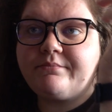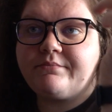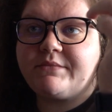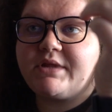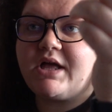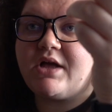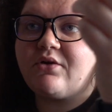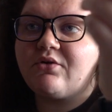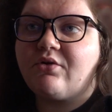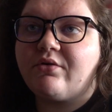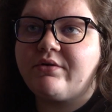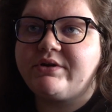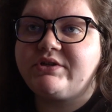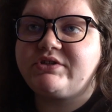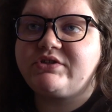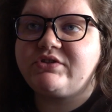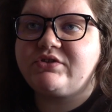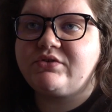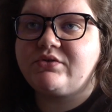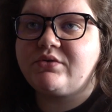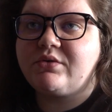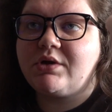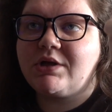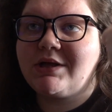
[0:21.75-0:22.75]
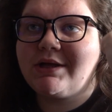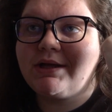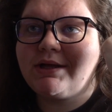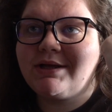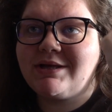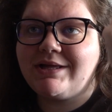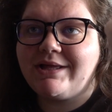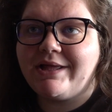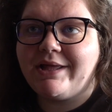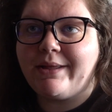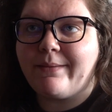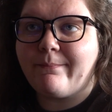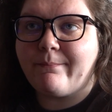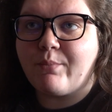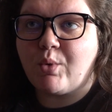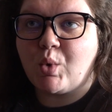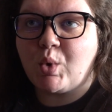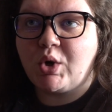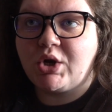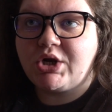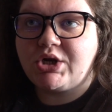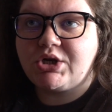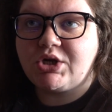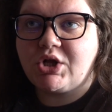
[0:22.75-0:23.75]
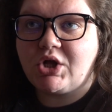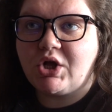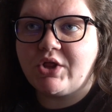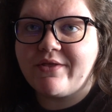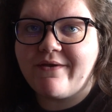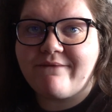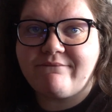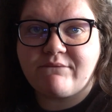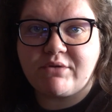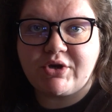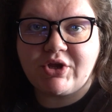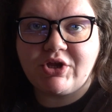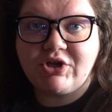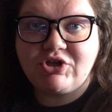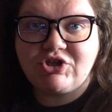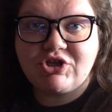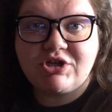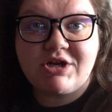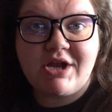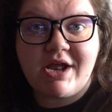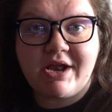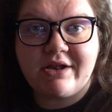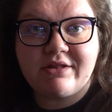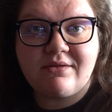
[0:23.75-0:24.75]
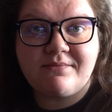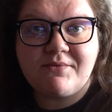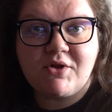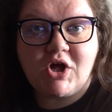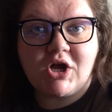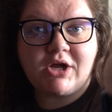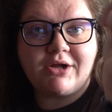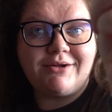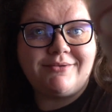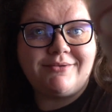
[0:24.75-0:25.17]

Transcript: now going to import all that footage and edit the vlog.